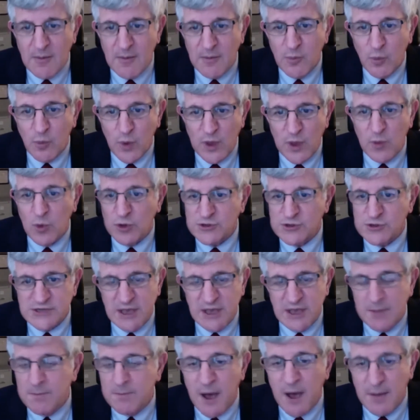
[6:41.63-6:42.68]
we will
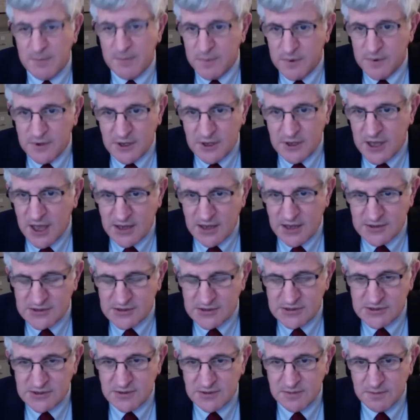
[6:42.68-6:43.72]
see a bump in
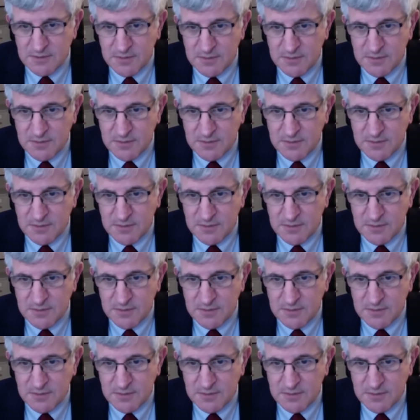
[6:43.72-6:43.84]
cases.